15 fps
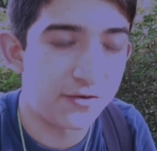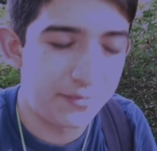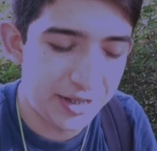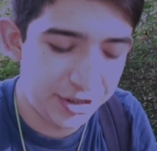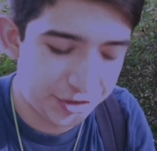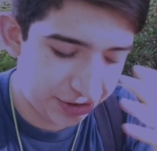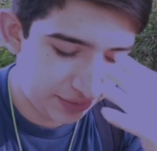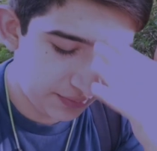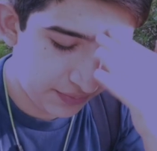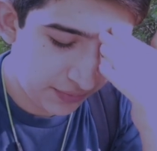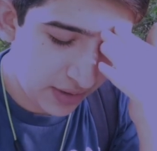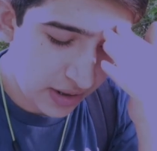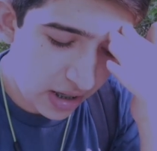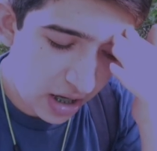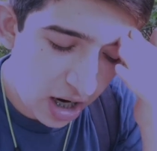formation.
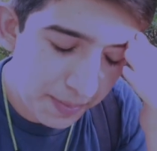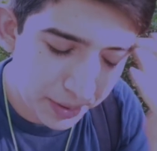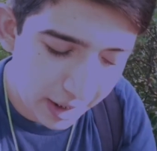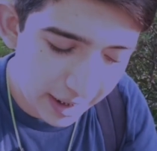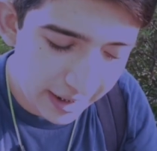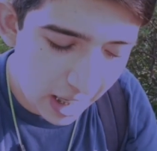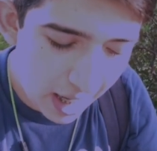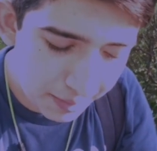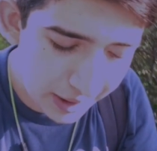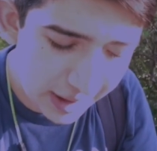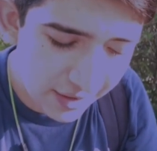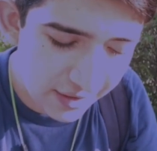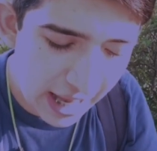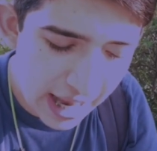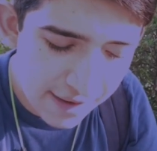Hoplite. A
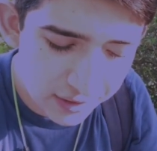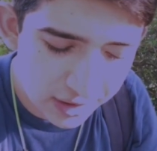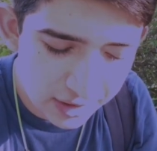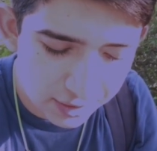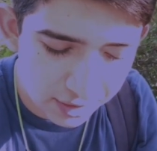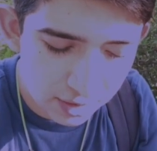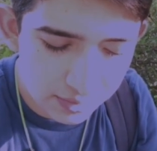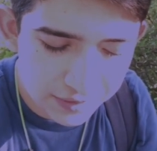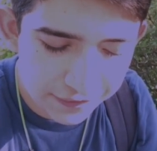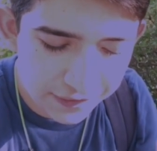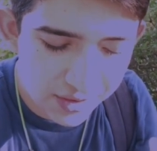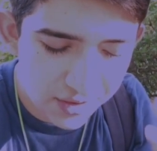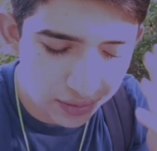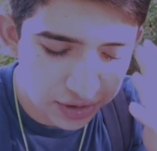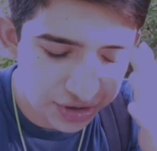hoplite is a heavily armed
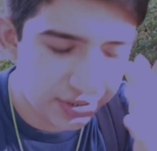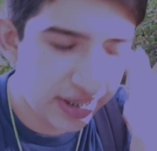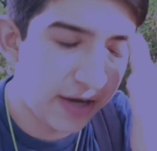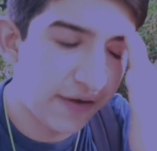foot soldier